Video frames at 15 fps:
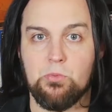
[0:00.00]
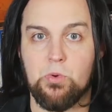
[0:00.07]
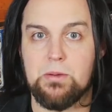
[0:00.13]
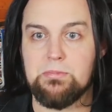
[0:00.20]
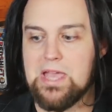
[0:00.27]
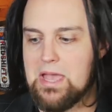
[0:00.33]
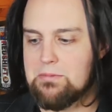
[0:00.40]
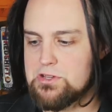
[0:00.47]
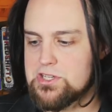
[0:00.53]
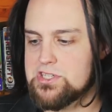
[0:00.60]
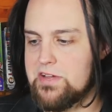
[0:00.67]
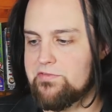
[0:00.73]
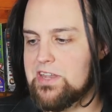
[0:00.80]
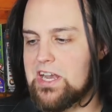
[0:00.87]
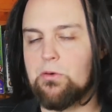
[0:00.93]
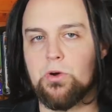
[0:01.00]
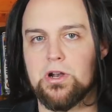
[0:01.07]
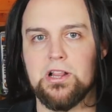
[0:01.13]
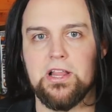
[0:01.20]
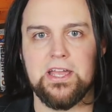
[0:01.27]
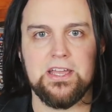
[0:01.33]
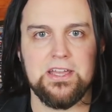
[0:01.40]
up a webcam, just stuff that I
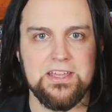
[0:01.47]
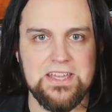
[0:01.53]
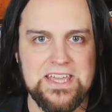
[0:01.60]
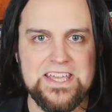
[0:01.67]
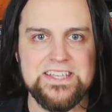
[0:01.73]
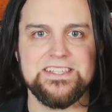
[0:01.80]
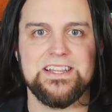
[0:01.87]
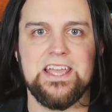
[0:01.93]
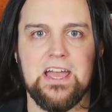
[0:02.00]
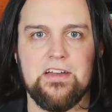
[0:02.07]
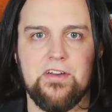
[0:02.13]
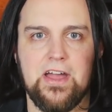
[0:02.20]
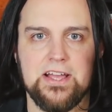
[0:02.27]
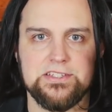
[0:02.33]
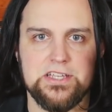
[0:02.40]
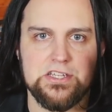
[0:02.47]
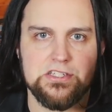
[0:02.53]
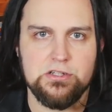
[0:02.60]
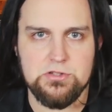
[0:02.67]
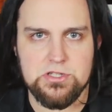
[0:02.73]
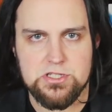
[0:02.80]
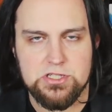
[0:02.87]
want to like easily have
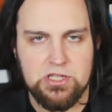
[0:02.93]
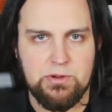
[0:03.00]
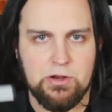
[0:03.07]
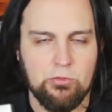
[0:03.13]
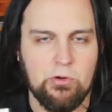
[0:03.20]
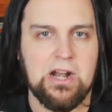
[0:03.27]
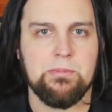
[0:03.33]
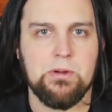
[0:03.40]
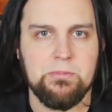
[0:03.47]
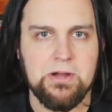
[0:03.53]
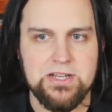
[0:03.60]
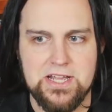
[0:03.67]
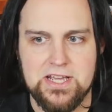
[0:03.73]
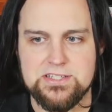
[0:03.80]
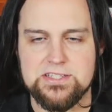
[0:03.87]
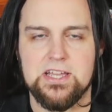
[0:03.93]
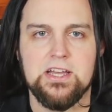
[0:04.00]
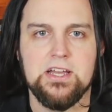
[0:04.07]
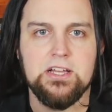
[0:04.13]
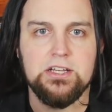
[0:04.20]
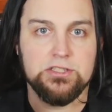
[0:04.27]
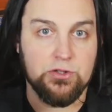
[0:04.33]
access to. This is going to be right up on my desk
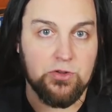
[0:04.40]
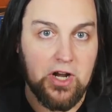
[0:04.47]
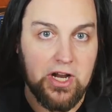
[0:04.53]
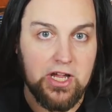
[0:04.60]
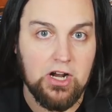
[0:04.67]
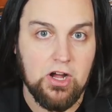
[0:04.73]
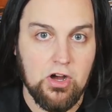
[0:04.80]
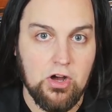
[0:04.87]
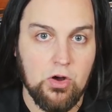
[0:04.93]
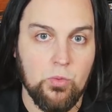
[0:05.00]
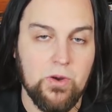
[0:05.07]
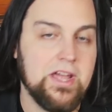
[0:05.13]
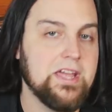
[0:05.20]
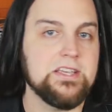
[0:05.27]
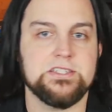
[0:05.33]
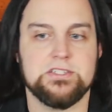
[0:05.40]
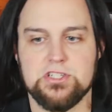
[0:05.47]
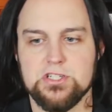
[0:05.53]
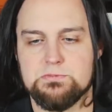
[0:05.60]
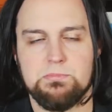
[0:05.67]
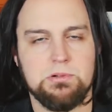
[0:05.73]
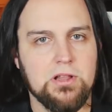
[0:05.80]
so that I can always
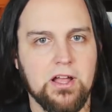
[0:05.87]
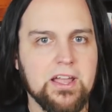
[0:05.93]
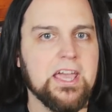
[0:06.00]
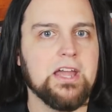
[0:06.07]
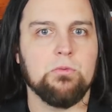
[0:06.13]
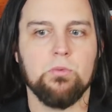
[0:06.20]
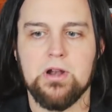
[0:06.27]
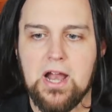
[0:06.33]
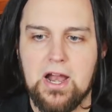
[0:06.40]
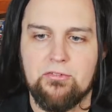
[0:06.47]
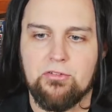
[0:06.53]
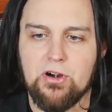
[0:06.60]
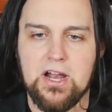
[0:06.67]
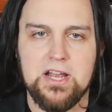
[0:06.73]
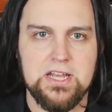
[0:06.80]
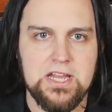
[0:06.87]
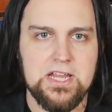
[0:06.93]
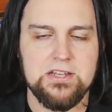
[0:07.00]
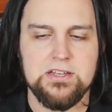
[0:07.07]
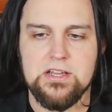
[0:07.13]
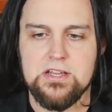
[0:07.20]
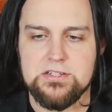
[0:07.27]
just plug in whatever I
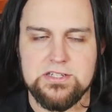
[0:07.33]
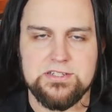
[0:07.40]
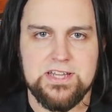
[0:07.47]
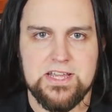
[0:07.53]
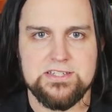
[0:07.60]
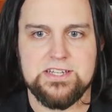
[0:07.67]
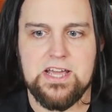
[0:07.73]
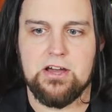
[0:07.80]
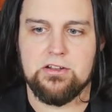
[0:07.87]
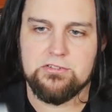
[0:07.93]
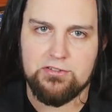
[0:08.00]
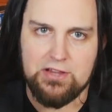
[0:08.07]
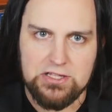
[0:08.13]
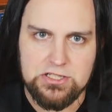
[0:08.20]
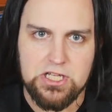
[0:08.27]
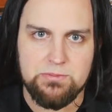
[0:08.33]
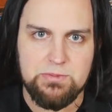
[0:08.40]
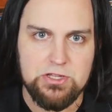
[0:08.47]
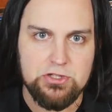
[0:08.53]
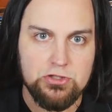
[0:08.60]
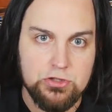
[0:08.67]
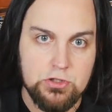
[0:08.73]
need to test out. So that's going to
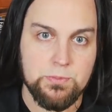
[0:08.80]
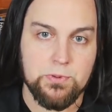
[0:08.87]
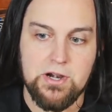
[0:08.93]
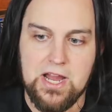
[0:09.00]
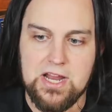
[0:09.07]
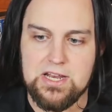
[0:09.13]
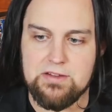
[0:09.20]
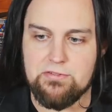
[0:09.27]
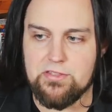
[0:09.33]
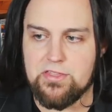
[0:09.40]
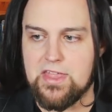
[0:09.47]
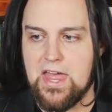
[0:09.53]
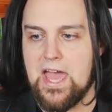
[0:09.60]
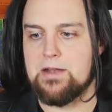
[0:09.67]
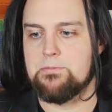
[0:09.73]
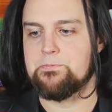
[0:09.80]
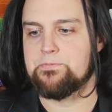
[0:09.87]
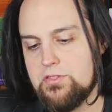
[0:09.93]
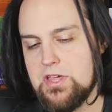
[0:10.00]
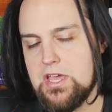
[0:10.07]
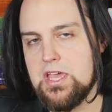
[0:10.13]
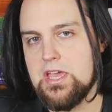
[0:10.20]
be super handy for that.
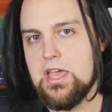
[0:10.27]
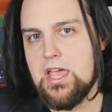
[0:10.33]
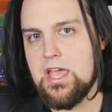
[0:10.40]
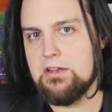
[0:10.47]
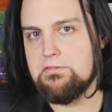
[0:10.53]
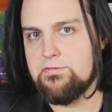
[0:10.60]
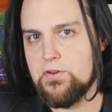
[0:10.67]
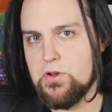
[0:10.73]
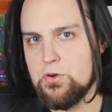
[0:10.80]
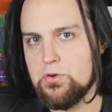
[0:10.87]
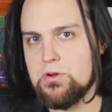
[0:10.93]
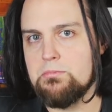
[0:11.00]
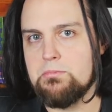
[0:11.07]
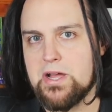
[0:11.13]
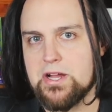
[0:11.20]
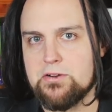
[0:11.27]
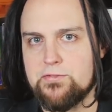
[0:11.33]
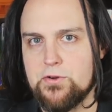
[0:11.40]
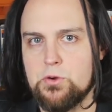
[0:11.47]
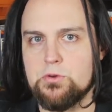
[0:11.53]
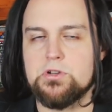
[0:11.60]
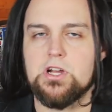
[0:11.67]
The headphone
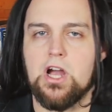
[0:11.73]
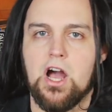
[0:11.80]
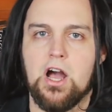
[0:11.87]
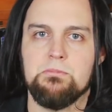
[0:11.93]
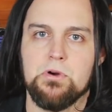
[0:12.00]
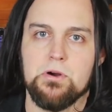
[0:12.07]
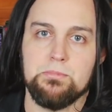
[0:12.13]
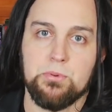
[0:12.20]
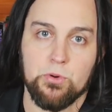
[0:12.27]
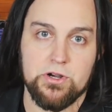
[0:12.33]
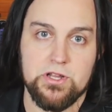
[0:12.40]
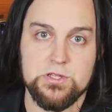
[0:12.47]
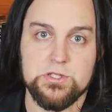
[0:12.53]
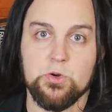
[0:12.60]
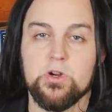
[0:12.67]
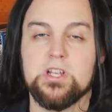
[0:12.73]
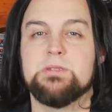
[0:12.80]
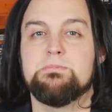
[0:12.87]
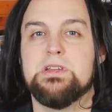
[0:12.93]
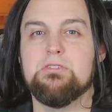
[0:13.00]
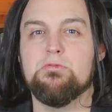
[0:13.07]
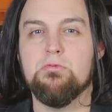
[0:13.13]
microphone combo port is going
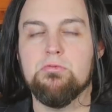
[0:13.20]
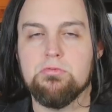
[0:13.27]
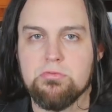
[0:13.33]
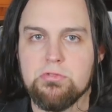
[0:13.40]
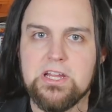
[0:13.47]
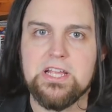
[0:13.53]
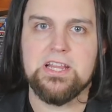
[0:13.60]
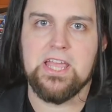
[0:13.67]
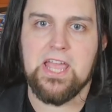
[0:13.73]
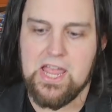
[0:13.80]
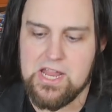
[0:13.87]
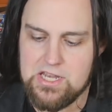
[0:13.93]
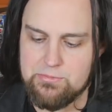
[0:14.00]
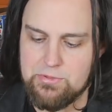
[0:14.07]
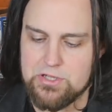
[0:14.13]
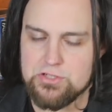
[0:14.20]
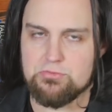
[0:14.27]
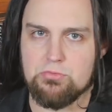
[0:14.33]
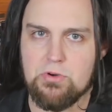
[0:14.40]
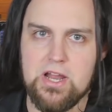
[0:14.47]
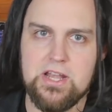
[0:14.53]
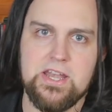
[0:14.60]
to be really handy
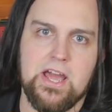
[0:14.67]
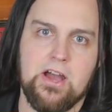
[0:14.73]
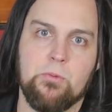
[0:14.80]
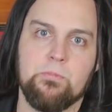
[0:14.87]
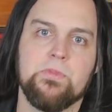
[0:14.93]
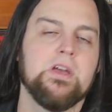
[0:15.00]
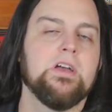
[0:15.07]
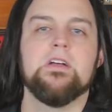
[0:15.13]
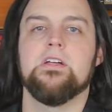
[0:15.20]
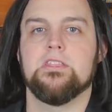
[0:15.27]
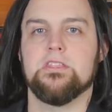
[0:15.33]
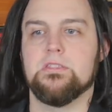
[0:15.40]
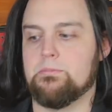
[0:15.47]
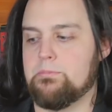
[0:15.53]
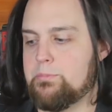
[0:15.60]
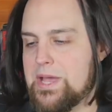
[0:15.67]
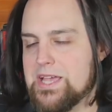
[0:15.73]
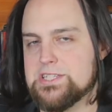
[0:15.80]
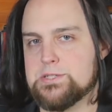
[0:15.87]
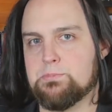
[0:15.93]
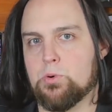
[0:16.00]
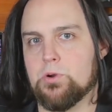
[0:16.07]
because right now the
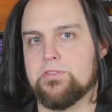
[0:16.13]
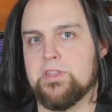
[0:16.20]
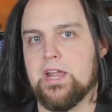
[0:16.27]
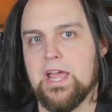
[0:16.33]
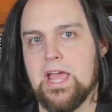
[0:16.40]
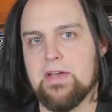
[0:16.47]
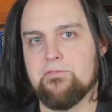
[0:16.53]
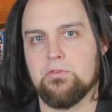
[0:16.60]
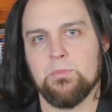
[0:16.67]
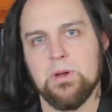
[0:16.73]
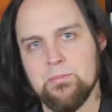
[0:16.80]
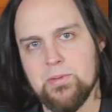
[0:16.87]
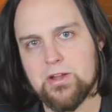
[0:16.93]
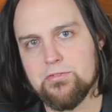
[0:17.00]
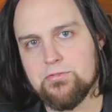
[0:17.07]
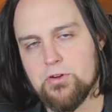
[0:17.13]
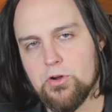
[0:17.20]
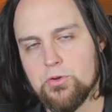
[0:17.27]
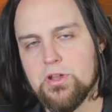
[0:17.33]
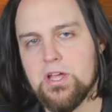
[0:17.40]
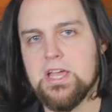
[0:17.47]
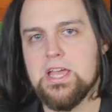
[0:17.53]
best port that I have for my
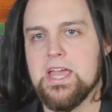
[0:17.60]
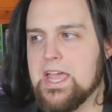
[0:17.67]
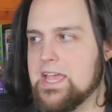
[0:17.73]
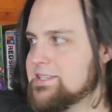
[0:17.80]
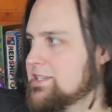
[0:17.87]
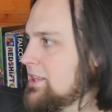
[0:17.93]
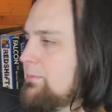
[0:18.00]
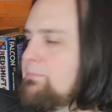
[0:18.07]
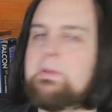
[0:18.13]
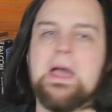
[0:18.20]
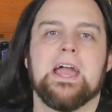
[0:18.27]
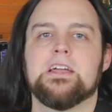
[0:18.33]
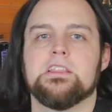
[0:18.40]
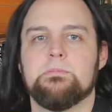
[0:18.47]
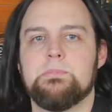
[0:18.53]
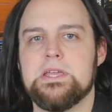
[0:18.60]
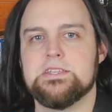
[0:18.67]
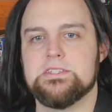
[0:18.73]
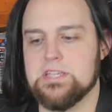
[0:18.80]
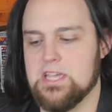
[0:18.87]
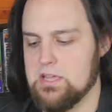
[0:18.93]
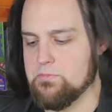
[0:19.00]
microphone is on the back of the
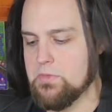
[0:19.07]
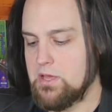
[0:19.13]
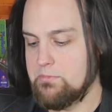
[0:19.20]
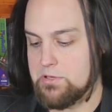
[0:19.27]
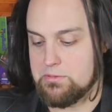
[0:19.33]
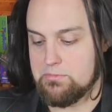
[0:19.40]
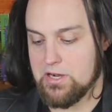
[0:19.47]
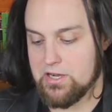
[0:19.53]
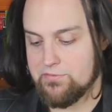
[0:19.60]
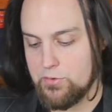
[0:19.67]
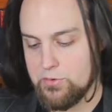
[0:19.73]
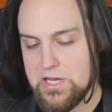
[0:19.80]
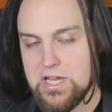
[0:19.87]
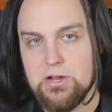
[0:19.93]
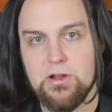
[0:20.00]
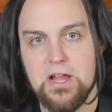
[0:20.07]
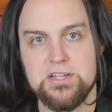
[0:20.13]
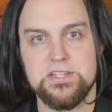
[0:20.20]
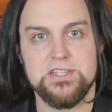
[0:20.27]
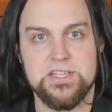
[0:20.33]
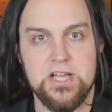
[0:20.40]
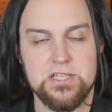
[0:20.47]
PC. But the microphone here
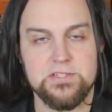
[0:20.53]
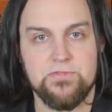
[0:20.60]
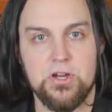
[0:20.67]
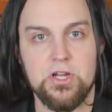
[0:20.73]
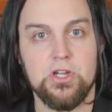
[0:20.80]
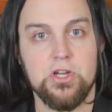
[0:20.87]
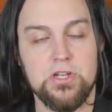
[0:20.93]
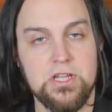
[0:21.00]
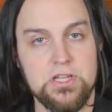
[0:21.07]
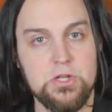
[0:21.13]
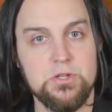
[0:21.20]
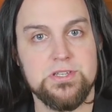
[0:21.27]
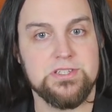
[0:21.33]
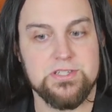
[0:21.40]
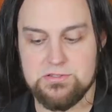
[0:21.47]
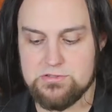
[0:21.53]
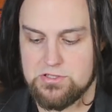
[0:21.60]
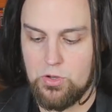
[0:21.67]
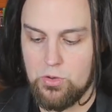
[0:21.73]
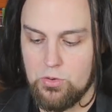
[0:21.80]
actually sounds very good and it uses its